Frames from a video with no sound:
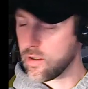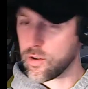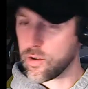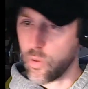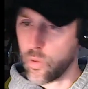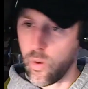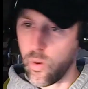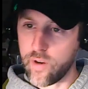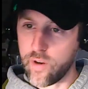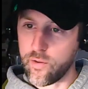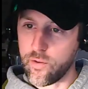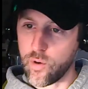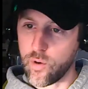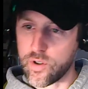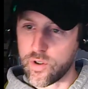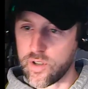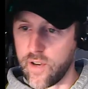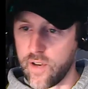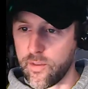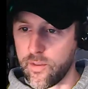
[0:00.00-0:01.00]

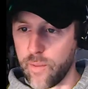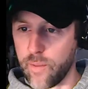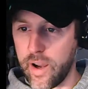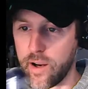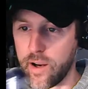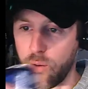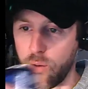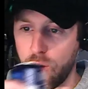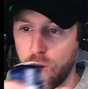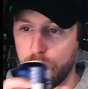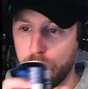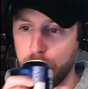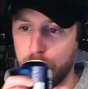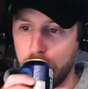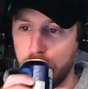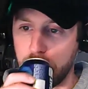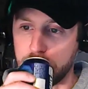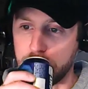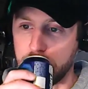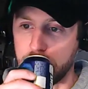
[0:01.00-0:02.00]
24/7 my aquarium
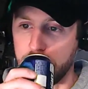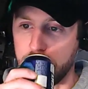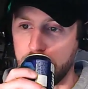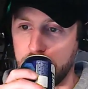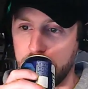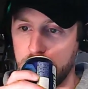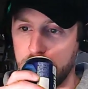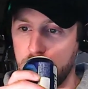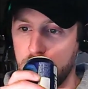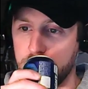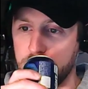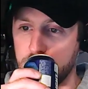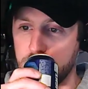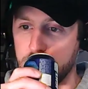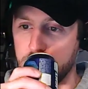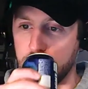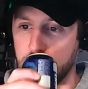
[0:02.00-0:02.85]
box, and he loves it.